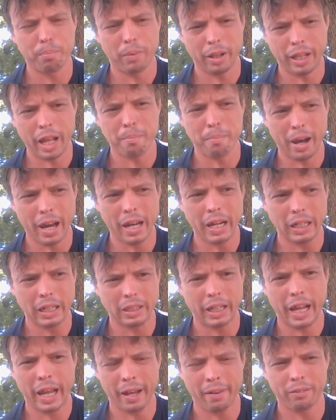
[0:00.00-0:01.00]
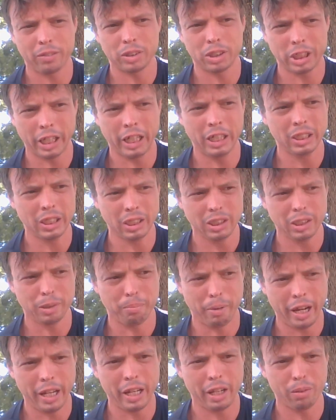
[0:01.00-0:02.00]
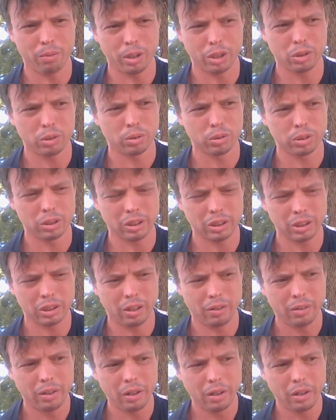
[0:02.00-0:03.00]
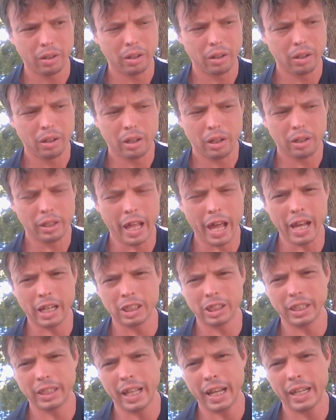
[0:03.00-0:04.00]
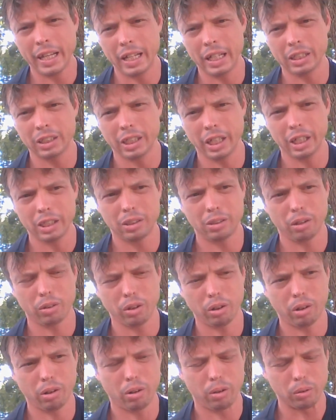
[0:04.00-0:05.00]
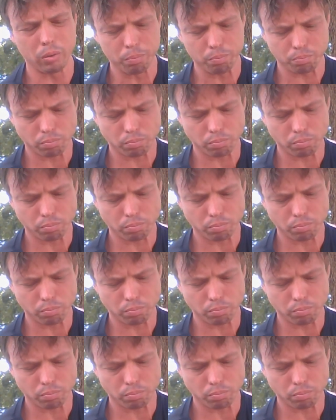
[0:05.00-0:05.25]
they mate. They have seasons and mating rituals. They can exist on their own.